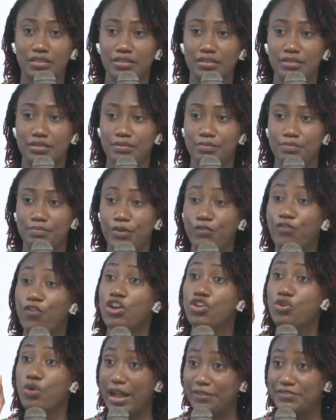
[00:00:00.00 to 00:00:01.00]
before you
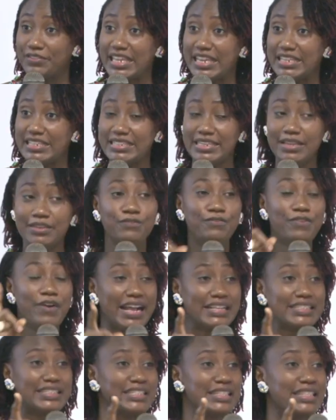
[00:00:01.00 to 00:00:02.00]
have sex. In
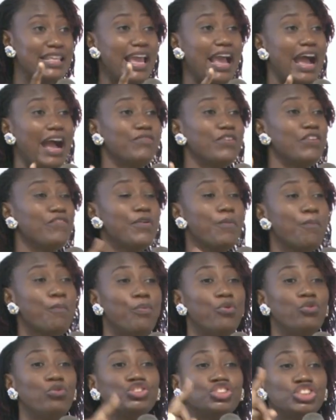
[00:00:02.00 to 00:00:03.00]
fact, they have even
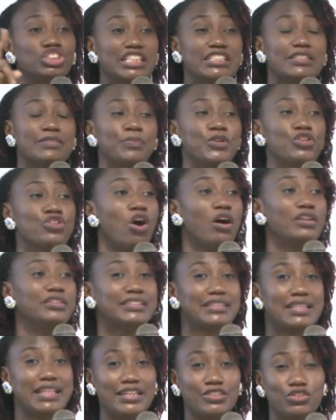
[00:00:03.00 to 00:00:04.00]
pushed it beyond
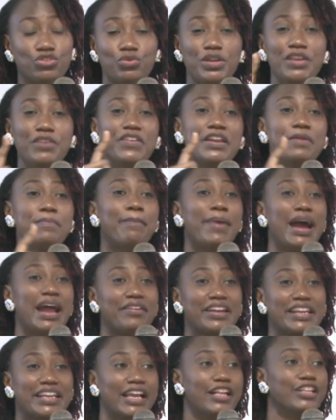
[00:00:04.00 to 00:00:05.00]
that to even marry
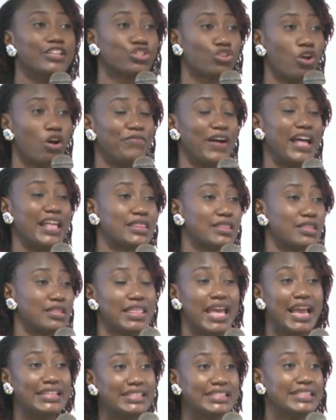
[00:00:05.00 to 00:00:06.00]
girls off at
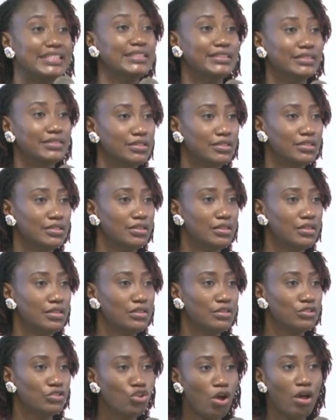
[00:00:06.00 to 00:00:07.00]
13.
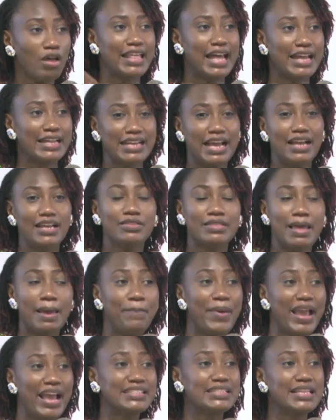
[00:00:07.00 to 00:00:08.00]
So that the
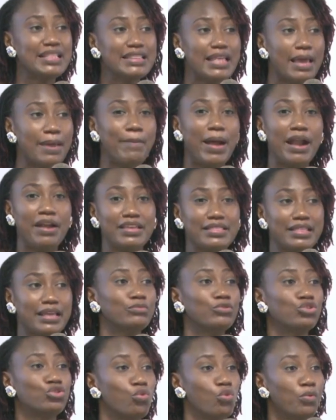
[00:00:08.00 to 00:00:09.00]
person they marry them
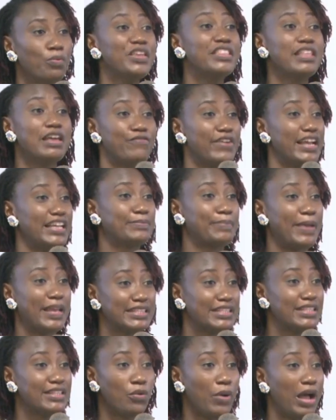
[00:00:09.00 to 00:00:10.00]
to will be the first person
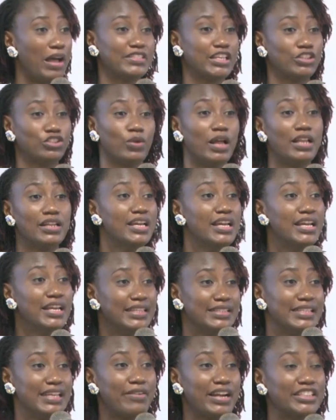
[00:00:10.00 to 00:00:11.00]
they will have sexual
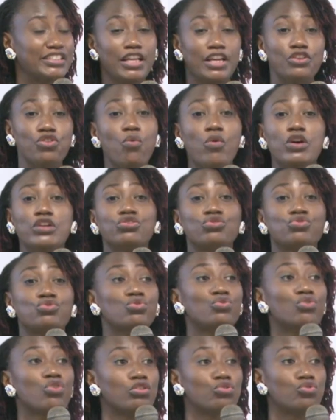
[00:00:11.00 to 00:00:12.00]
interaction. They don't want you to
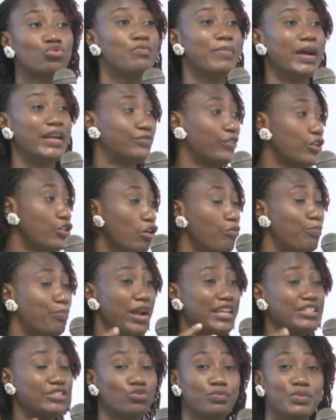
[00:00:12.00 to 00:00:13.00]
grow too much for your
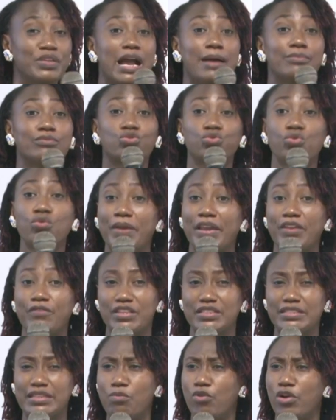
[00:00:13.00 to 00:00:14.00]
breast to become too big for
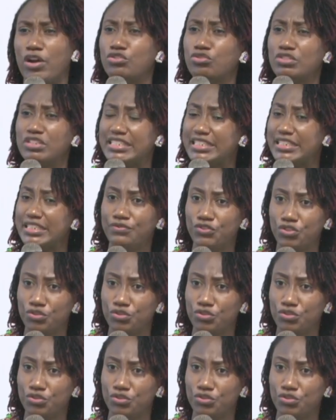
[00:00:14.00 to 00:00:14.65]
someone to deceive you.